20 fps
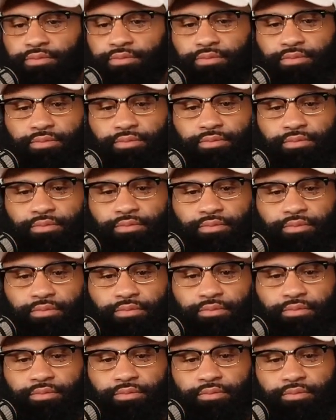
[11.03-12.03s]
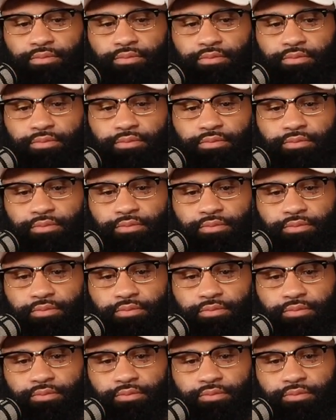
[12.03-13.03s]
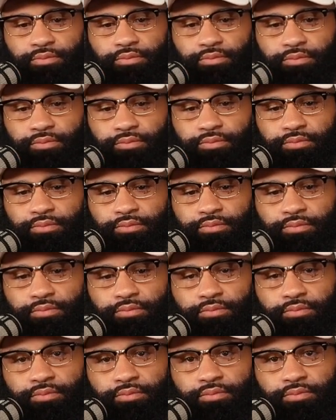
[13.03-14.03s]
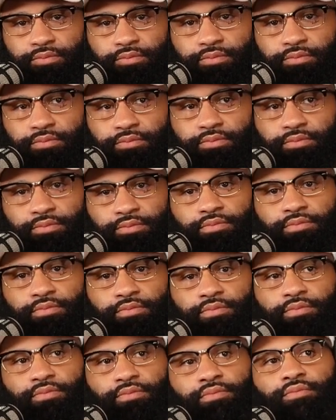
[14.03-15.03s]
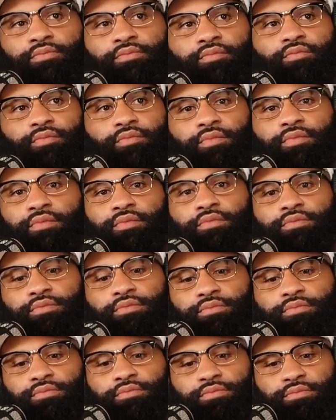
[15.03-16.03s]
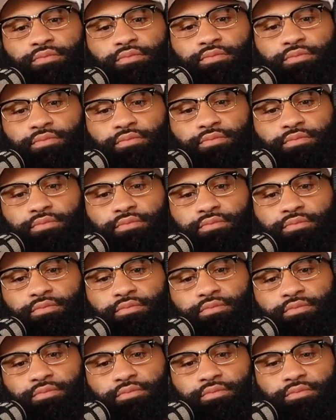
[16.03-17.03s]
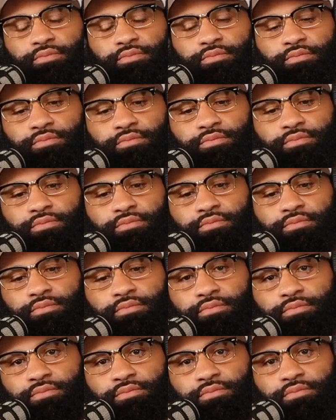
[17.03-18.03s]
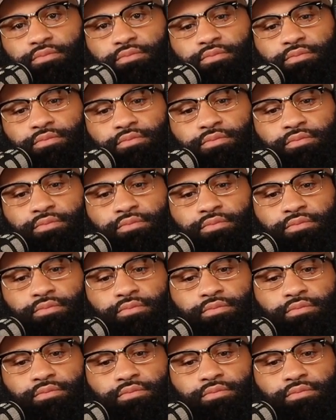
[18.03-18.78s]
No words are spoken by the person on screen.